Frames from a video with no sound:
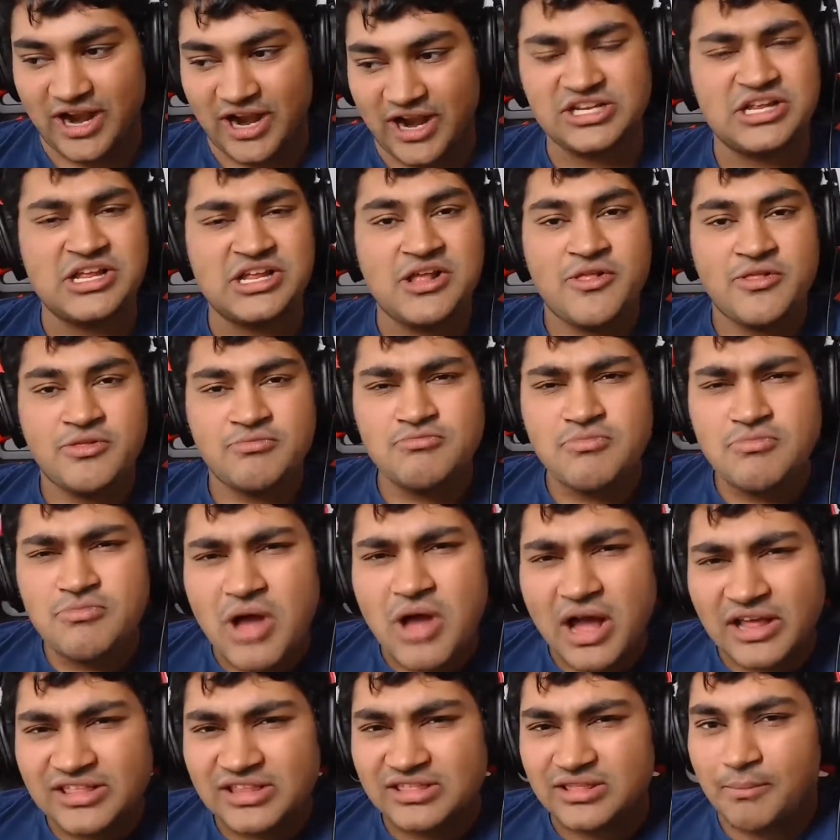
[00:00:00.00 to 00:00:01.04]

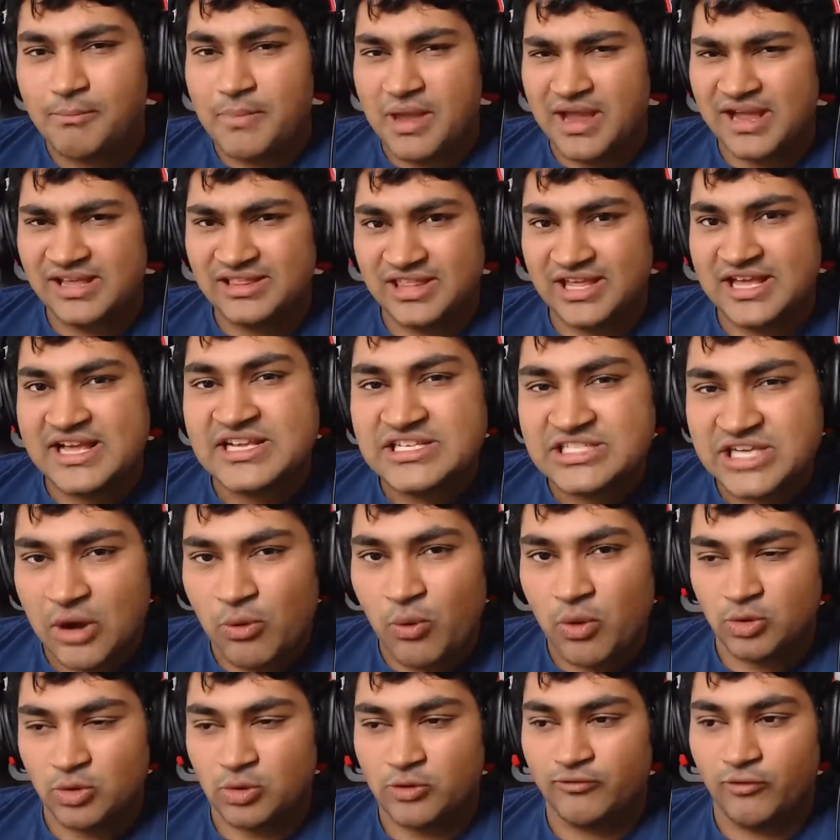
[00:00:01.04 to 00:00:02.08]
I think the main thing is I
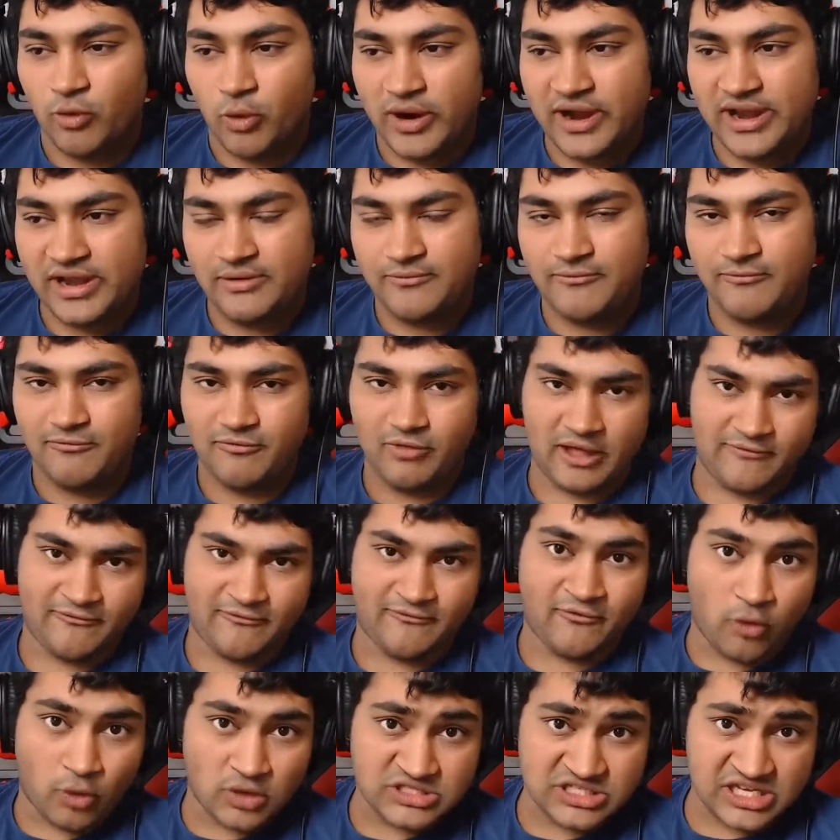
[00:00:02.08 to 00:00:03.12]
want to avoid like
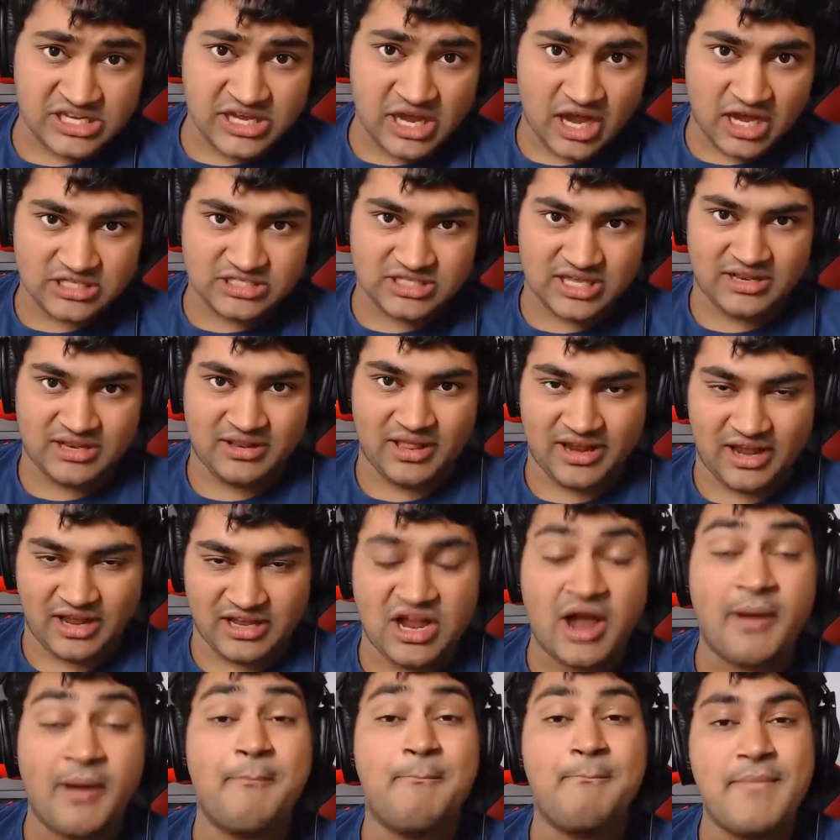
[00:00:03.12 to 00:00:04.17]
forcing us and
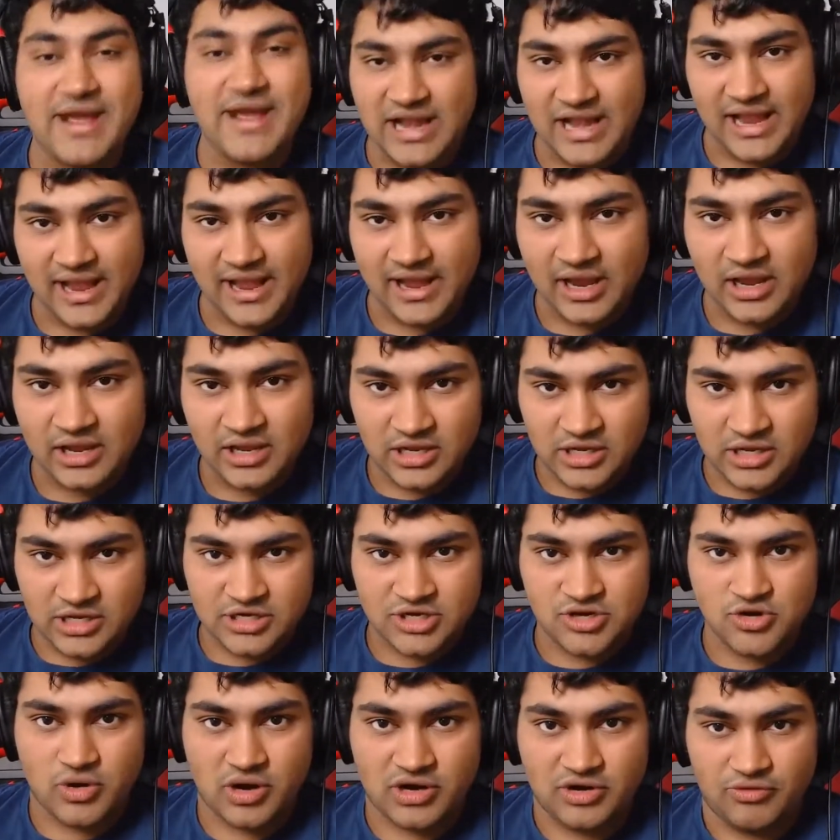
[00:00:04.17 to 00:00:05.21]
like committing
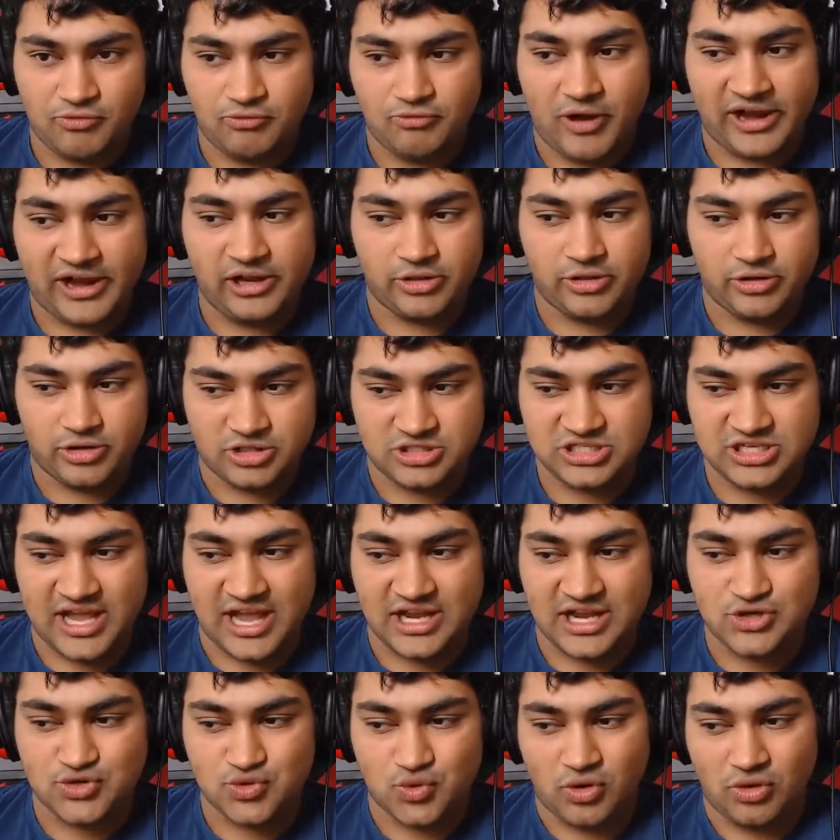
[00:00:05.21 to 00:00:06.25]
to a regular
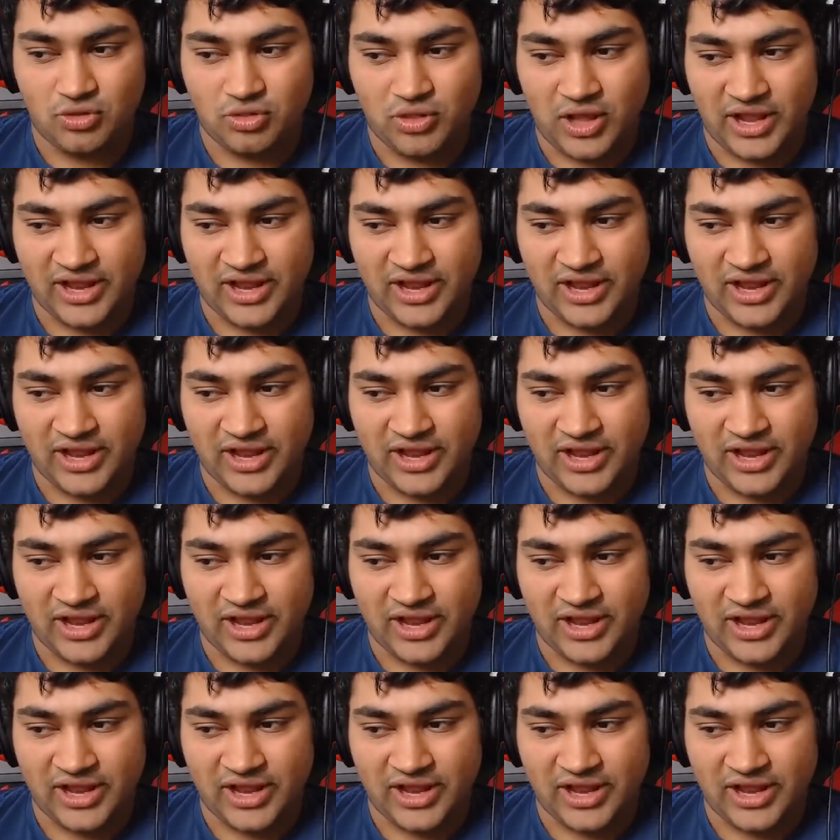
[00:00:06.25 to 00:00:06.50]
schedule.